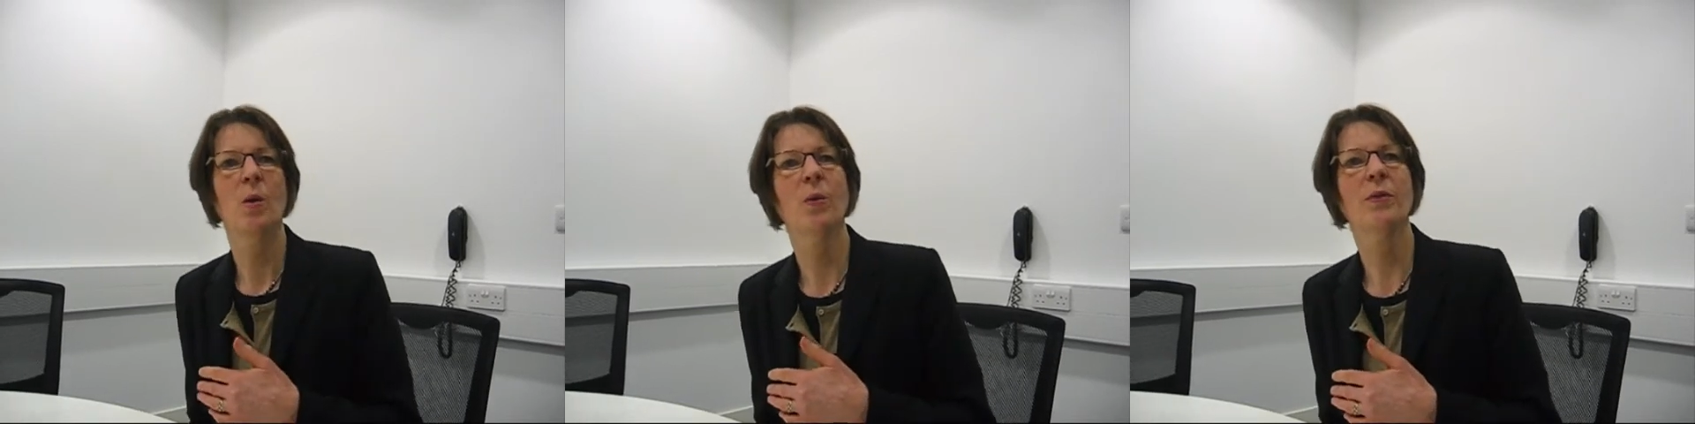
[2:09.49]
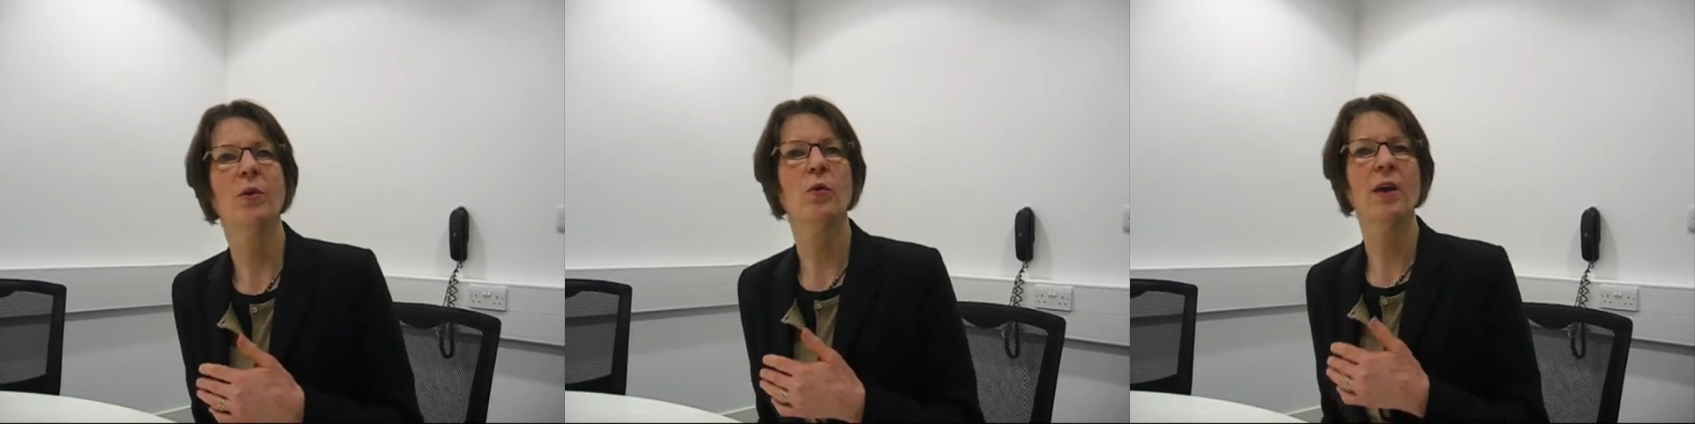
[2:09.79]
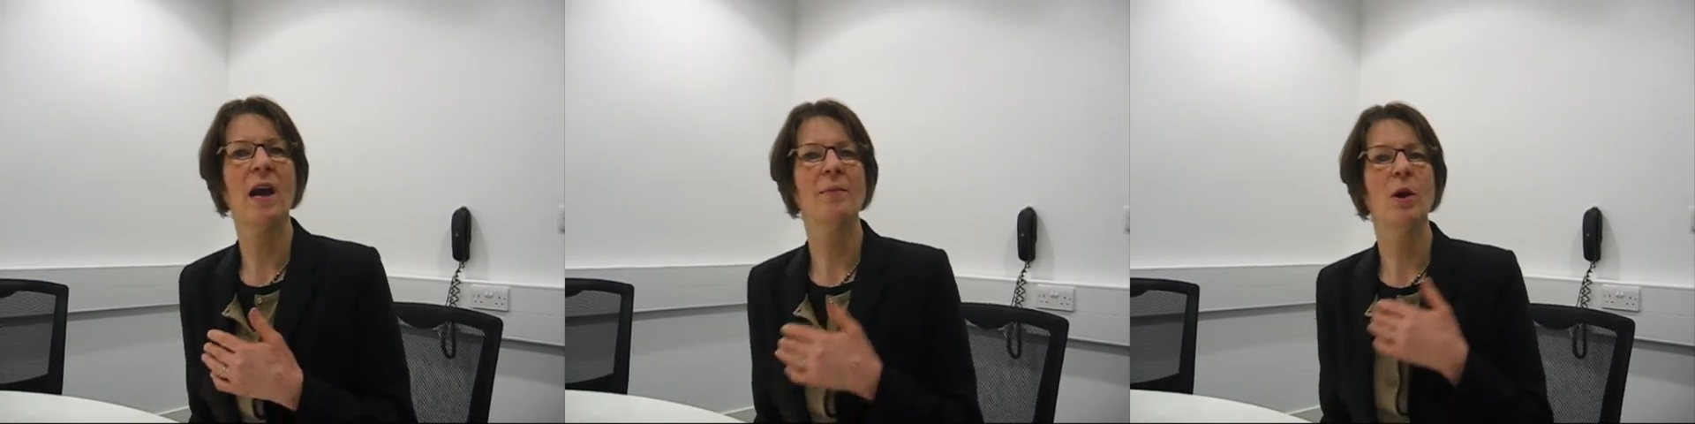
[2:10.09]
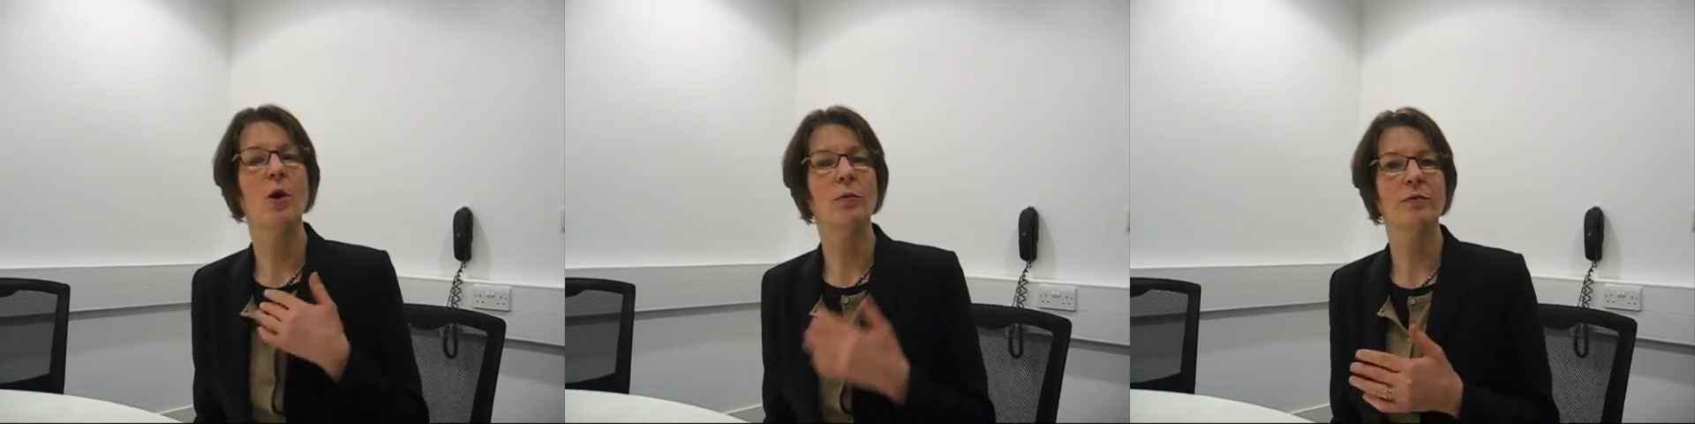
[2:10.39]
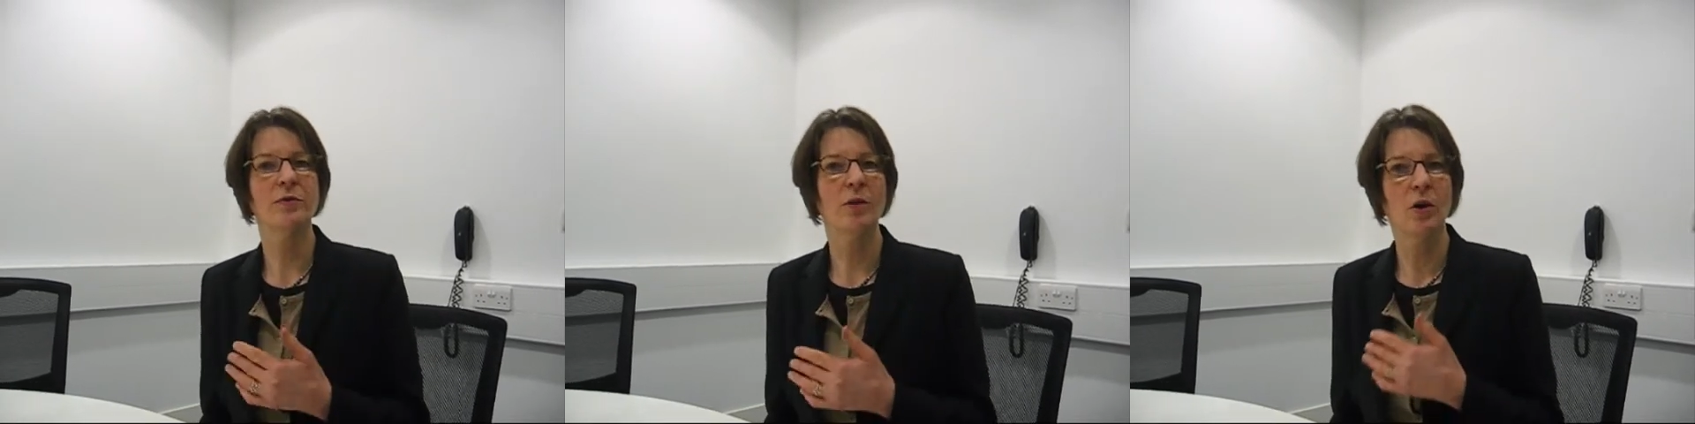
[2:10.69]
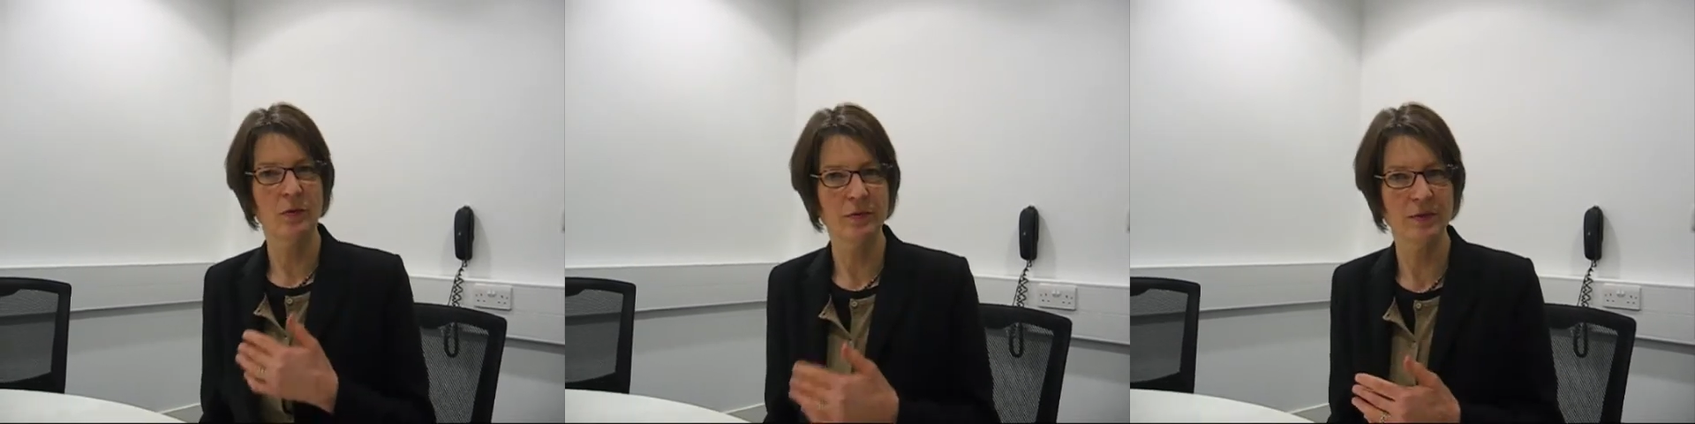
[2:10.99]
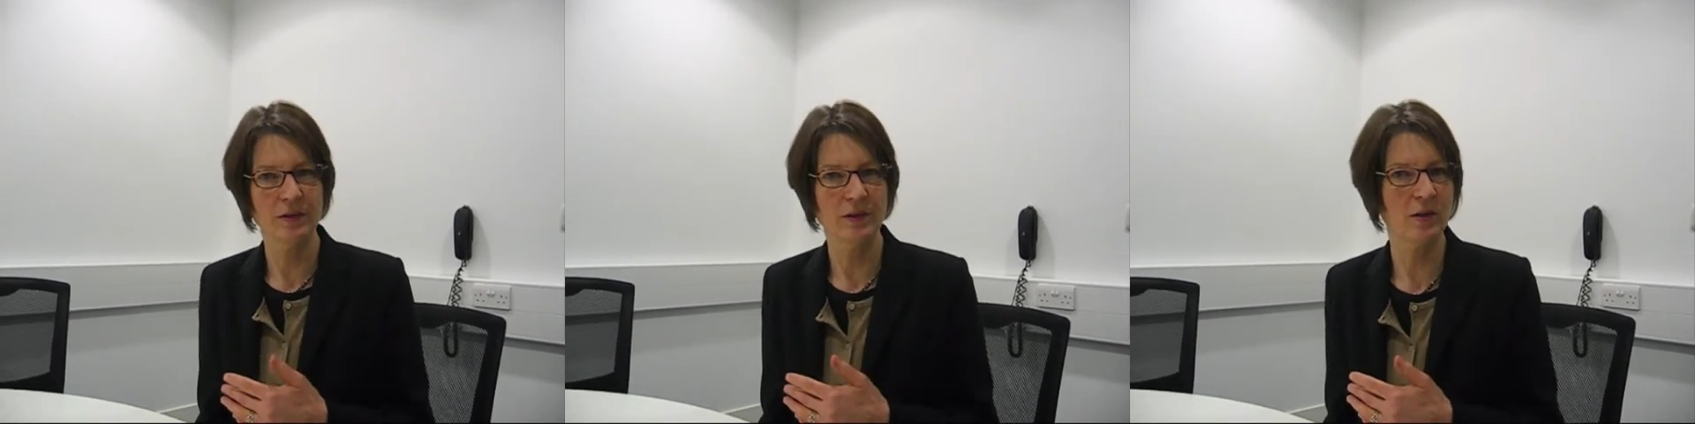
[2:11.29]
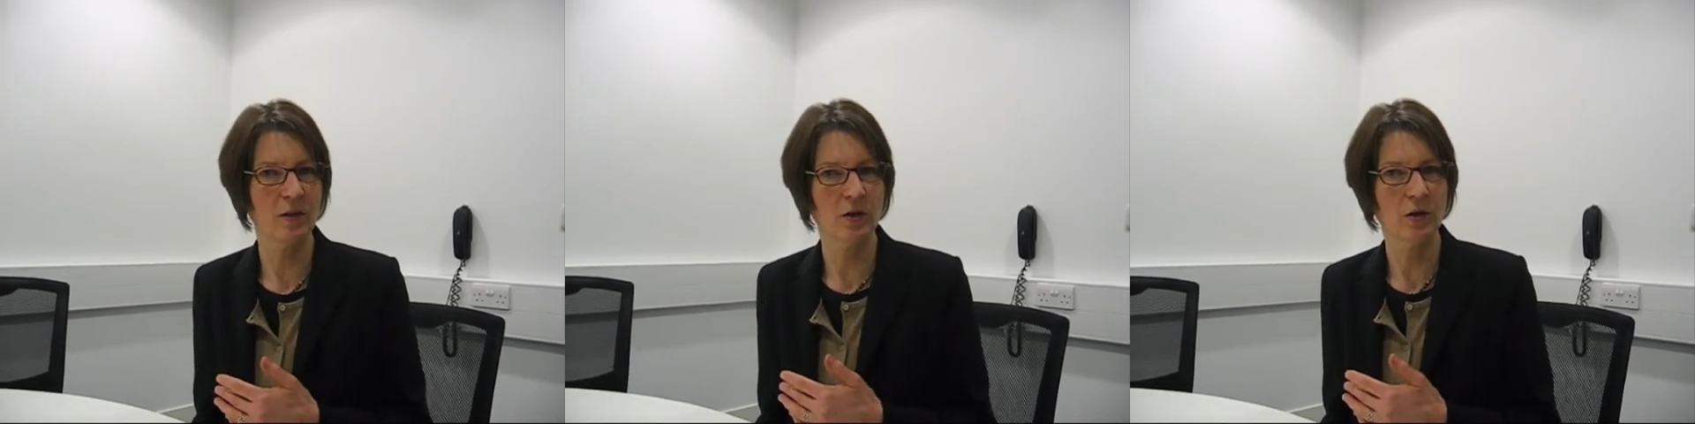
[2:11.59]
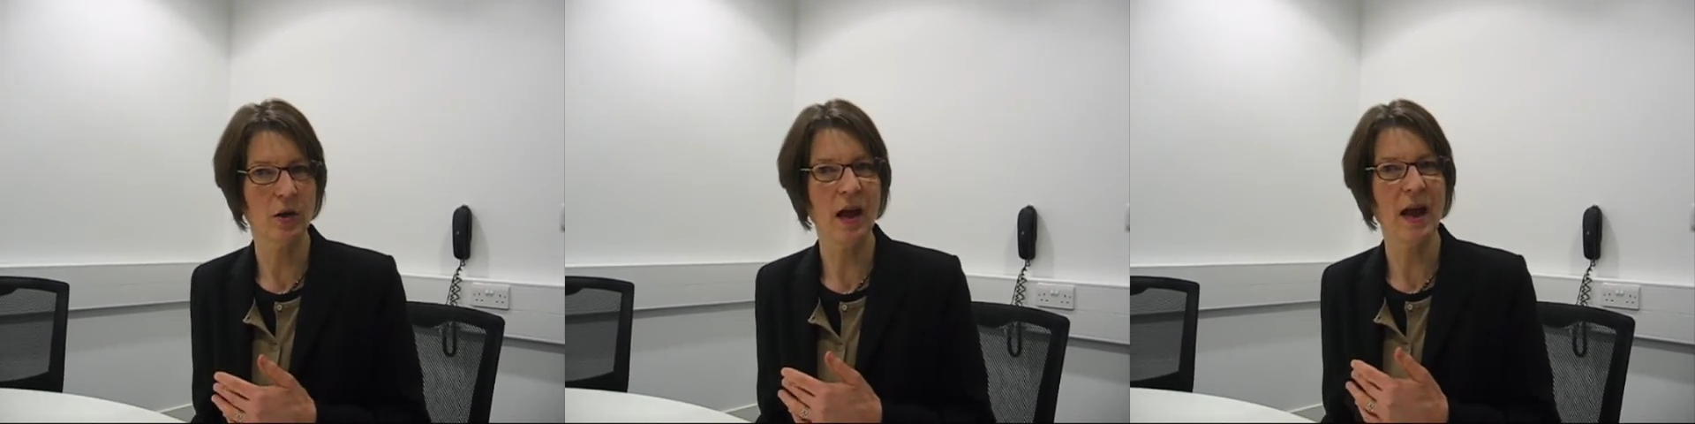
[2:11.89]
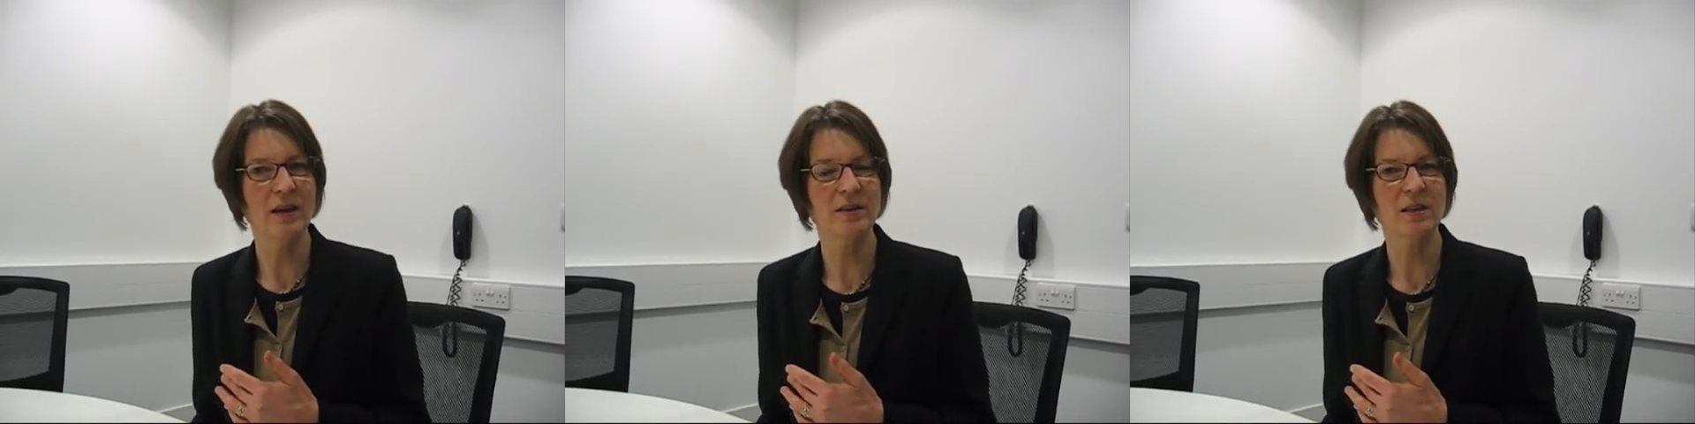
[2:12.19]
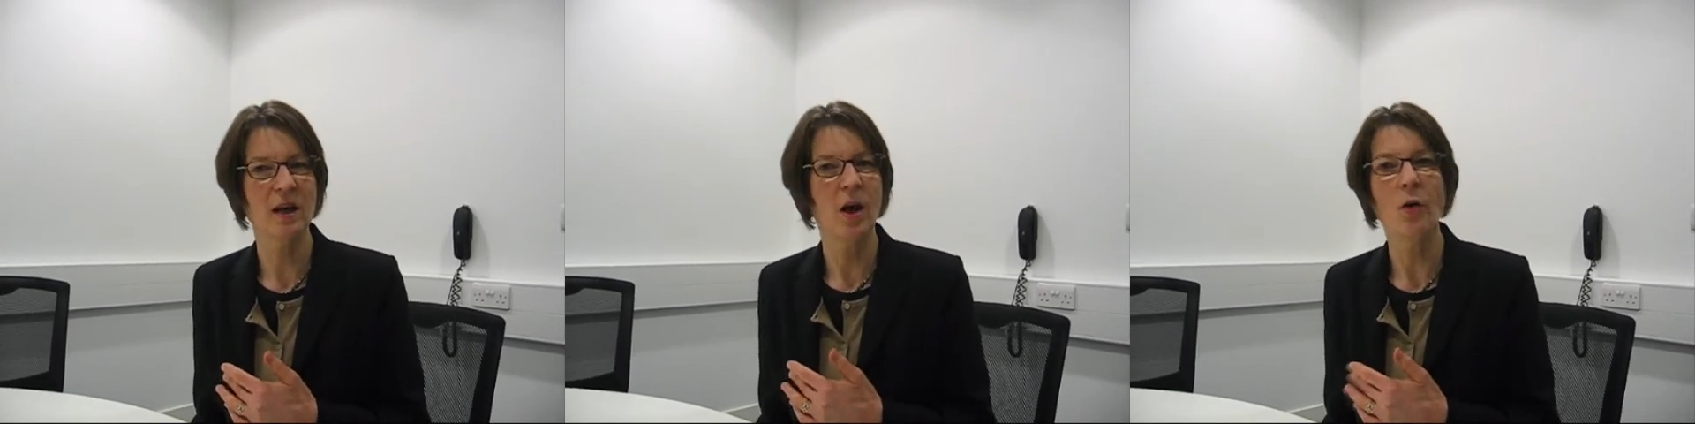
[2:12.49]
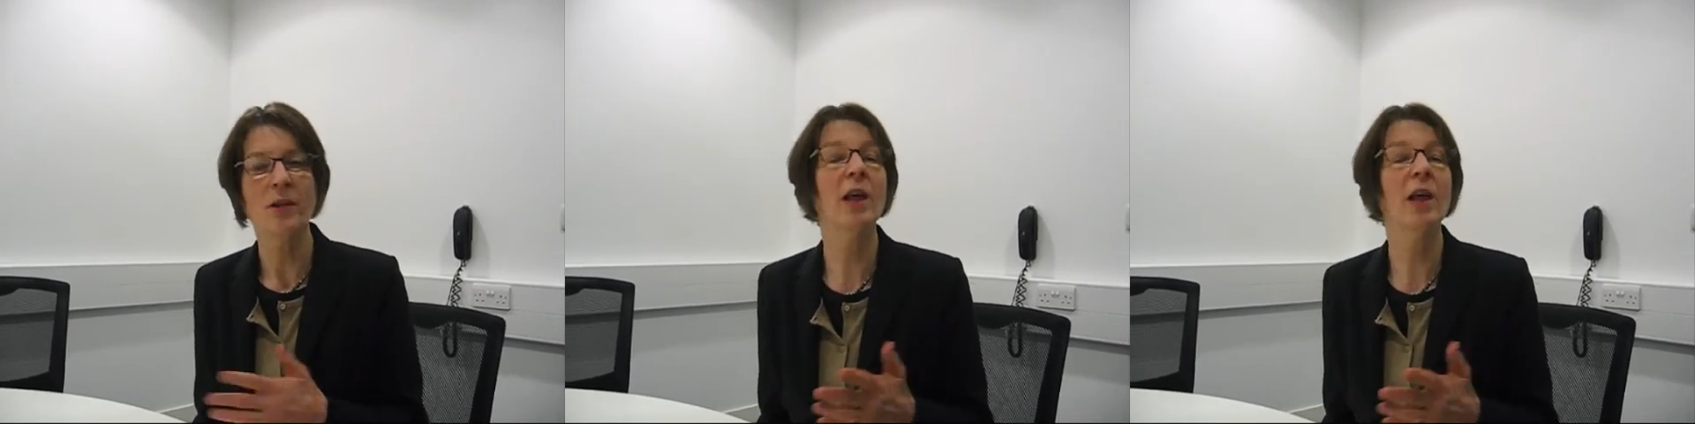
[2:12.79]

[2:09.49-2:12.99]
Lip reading: with your camera on the